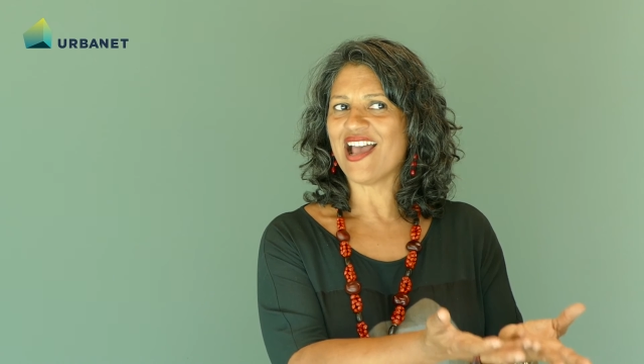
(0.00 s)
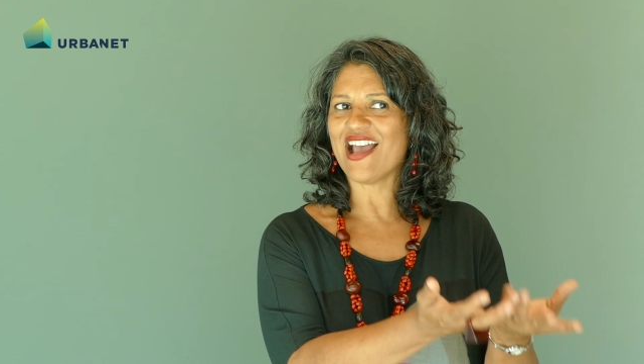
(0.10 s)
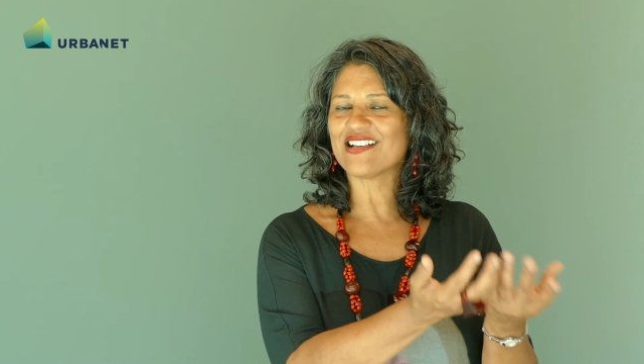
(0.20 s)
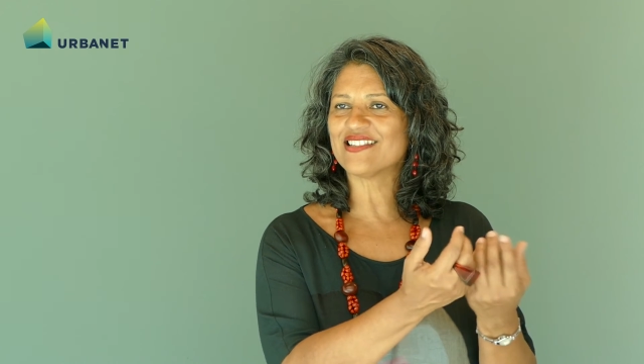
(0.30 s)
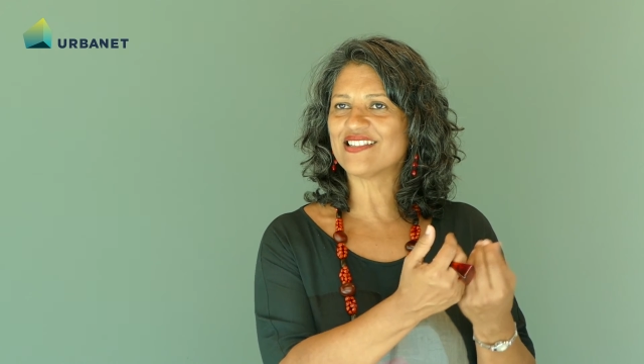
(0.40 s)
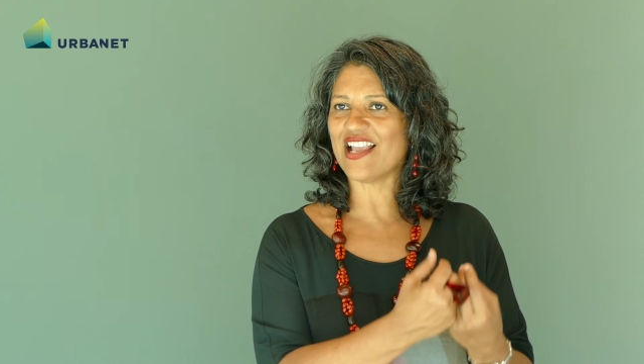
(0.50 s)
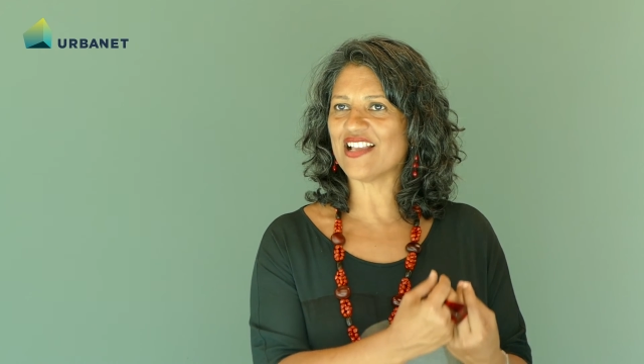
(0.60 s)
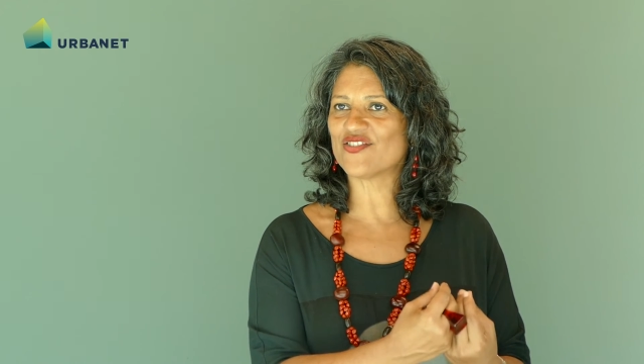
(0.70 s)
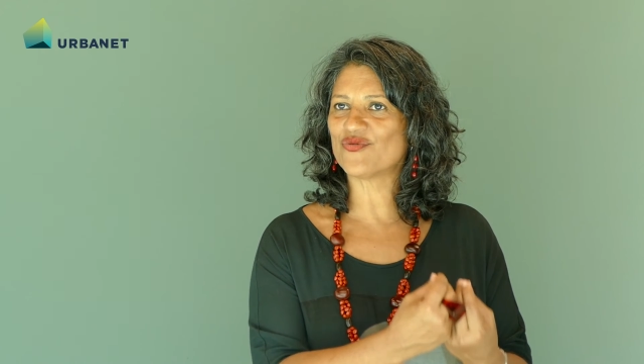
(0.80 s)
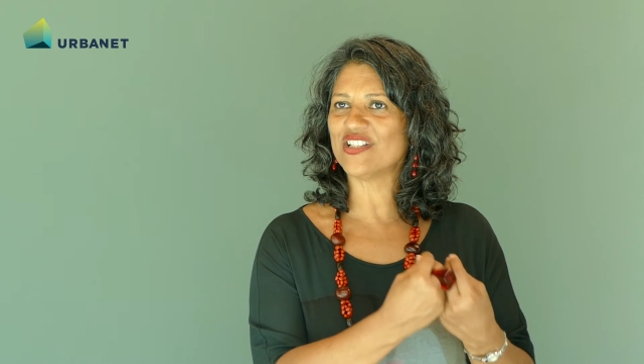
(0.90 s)

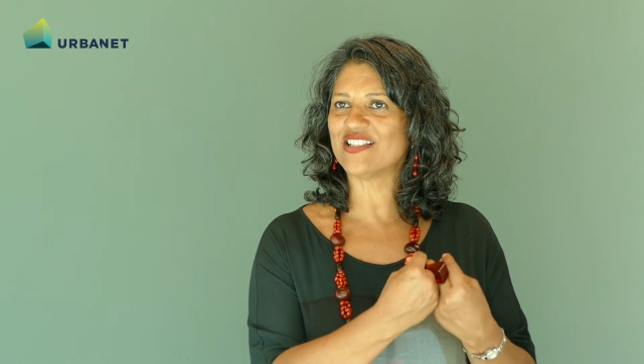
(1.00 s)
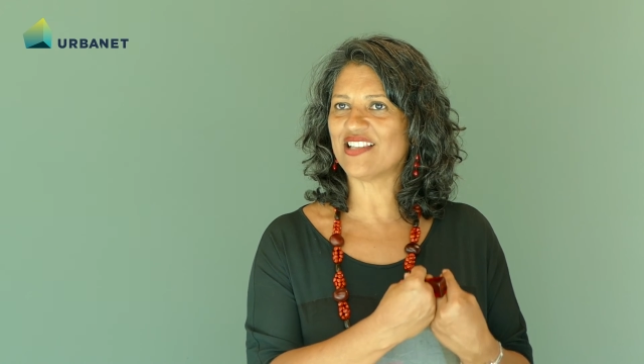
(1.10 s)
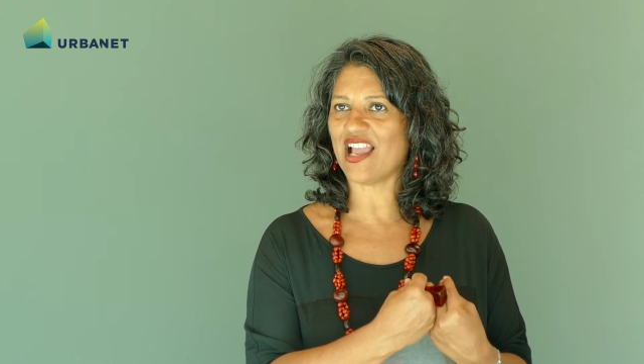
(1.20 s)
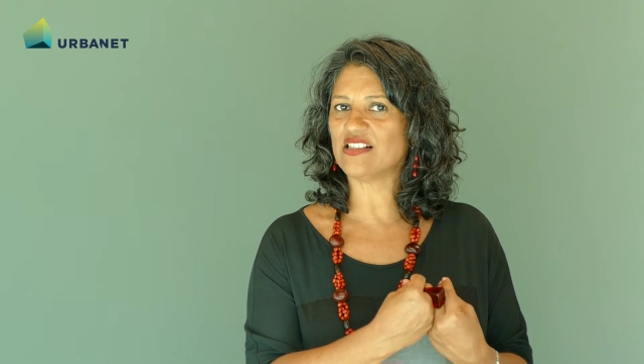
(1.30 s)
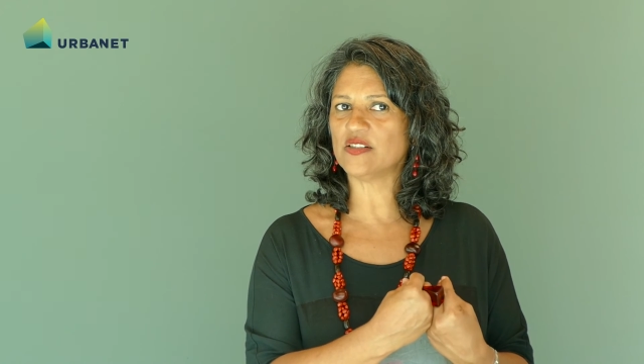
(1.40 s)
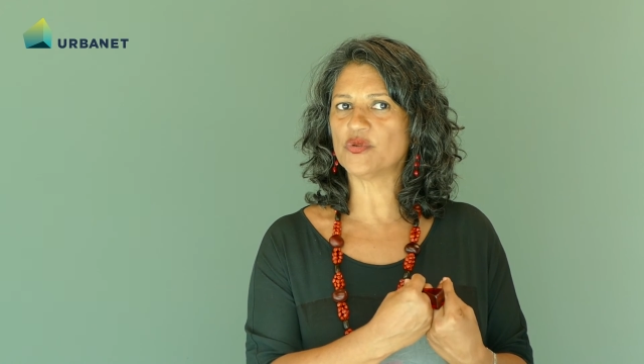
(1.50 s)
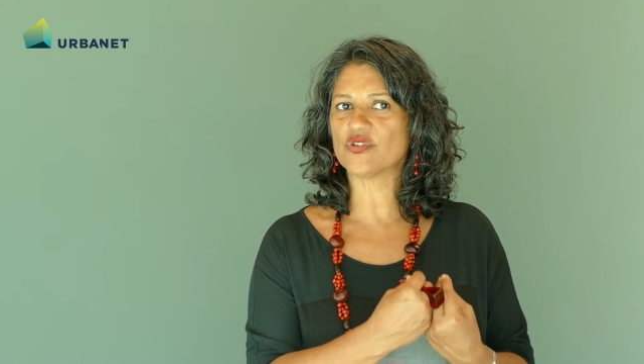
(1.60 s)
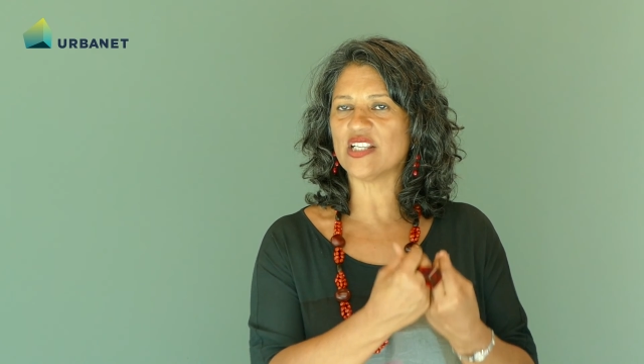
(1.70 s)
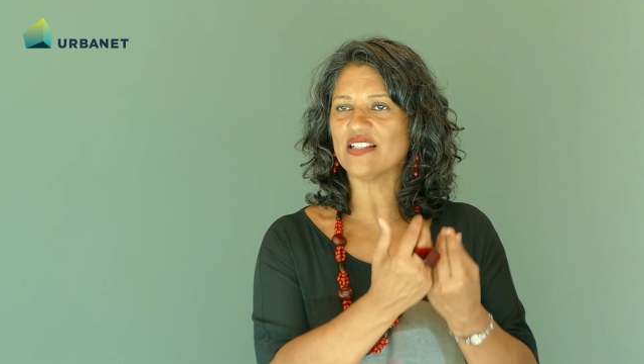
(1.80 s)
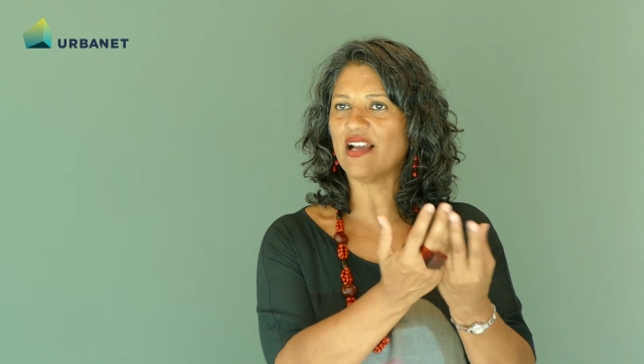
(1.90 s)
access
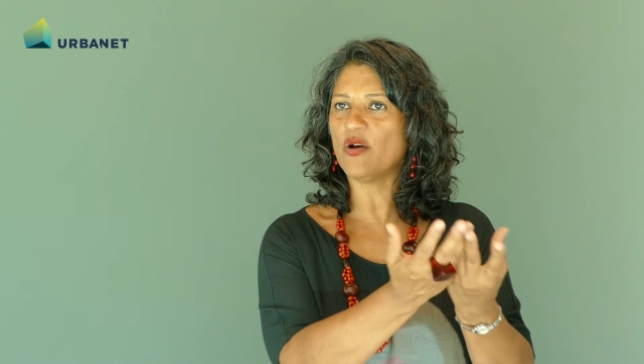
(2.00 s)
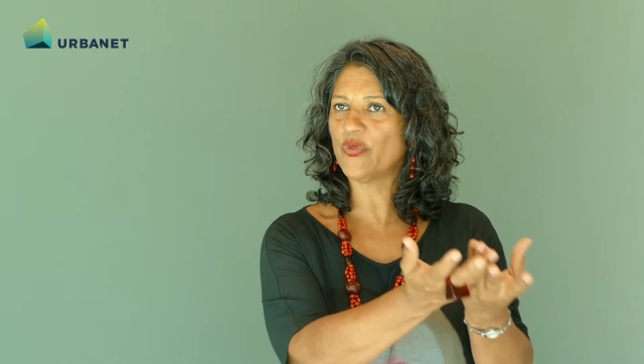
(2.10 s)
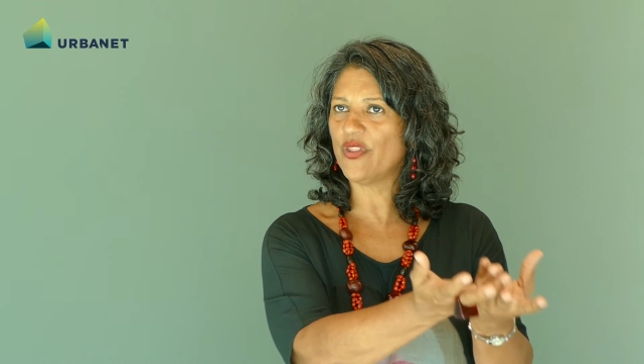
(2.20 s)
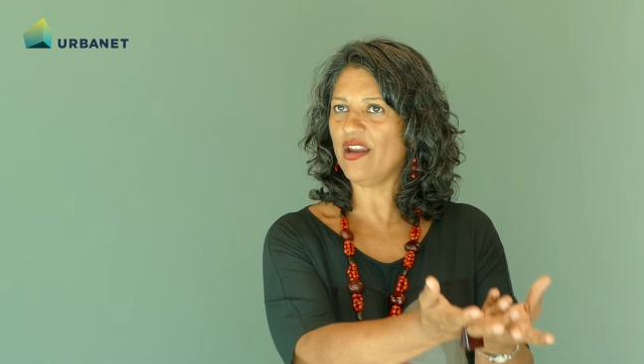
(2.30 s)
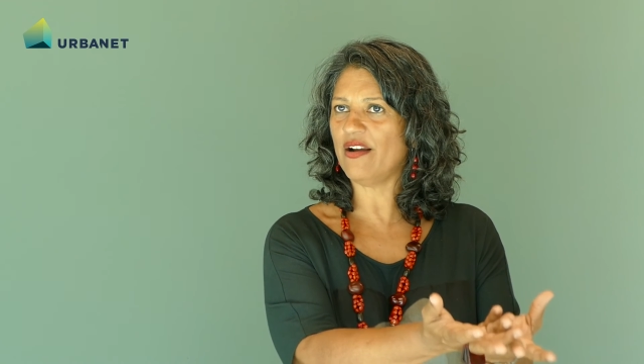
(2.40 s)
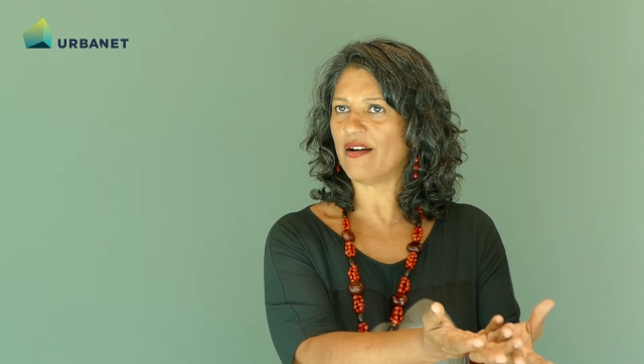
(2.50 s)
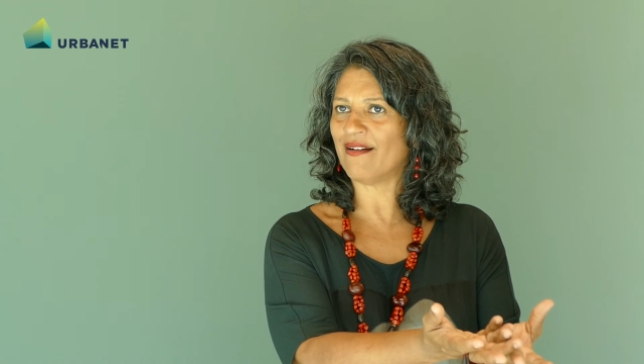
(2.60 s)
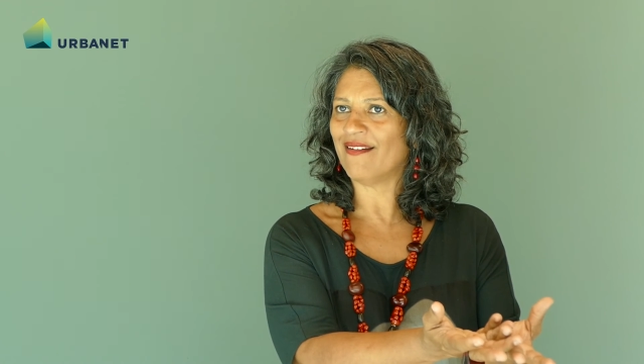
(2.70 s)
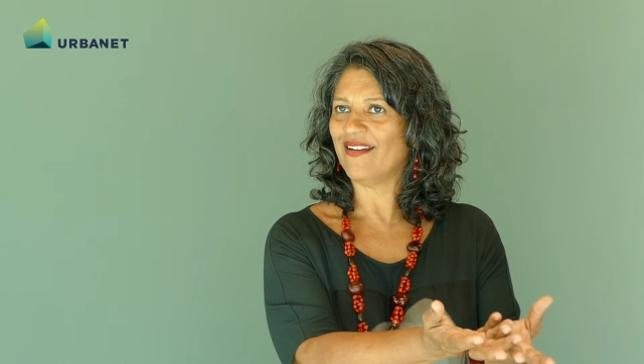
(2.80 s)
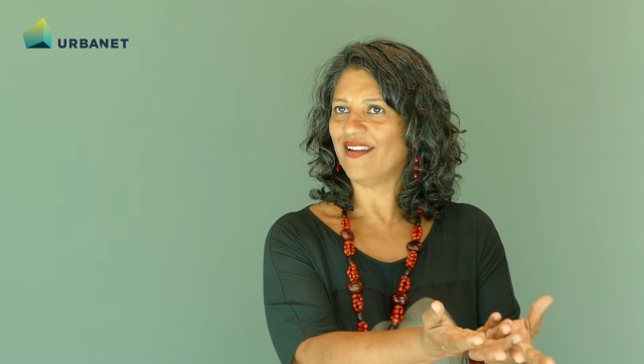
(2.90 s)
recyclables that are out there
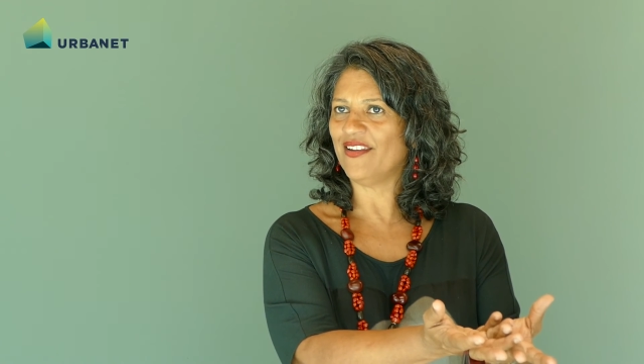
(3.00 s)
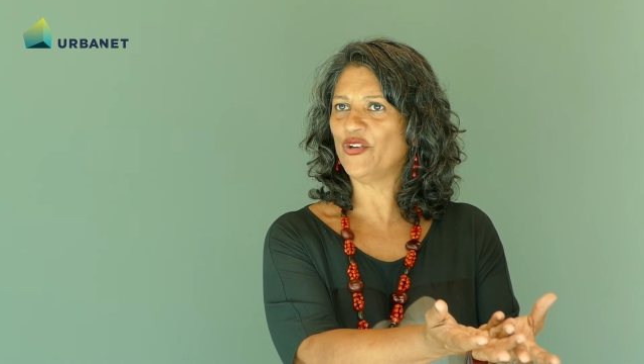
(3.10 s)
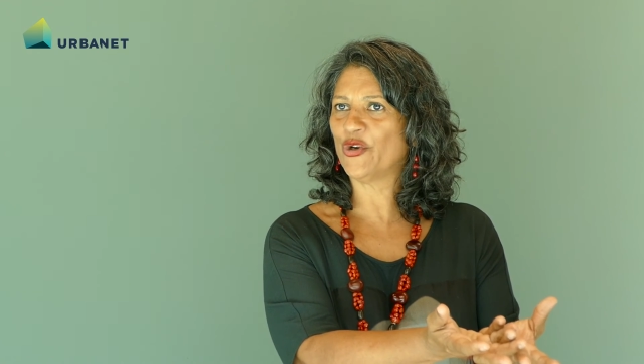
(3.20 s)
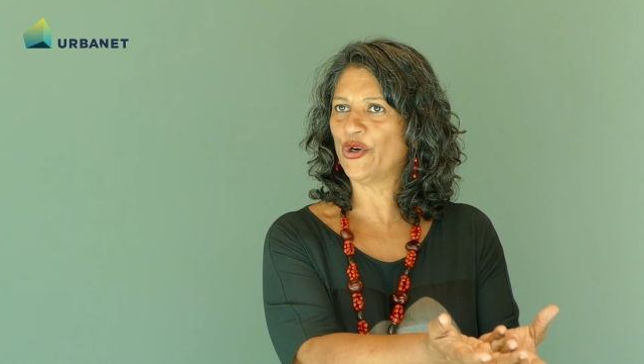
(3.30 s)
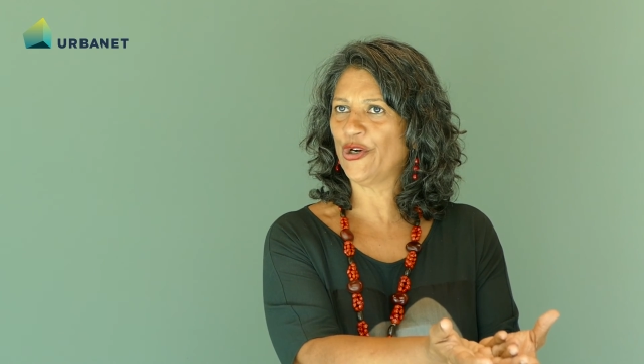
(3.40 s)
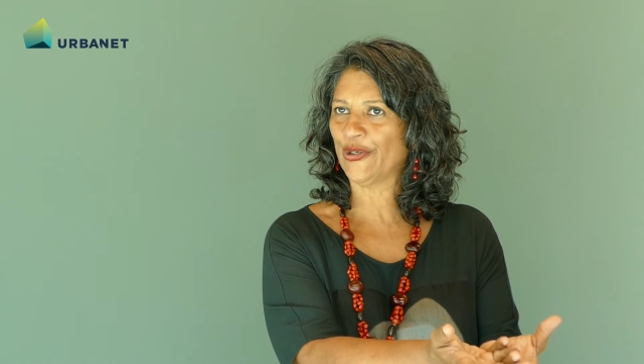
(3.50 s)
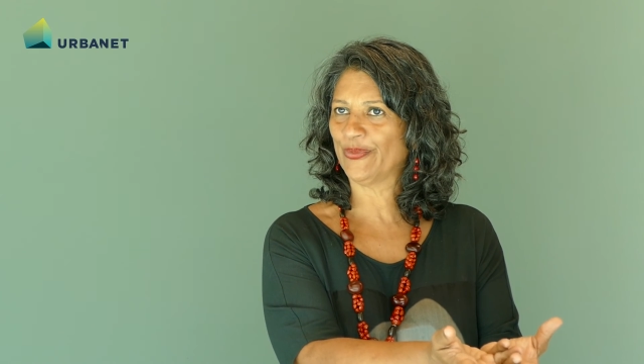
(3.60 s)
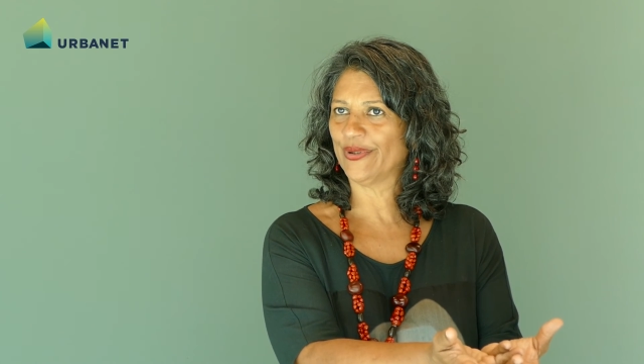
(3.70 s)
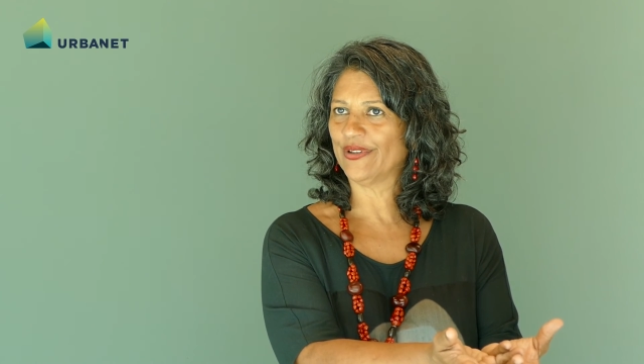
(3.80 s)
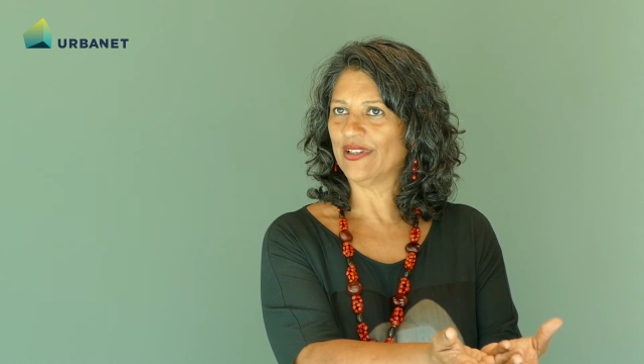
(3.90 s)
in the curb?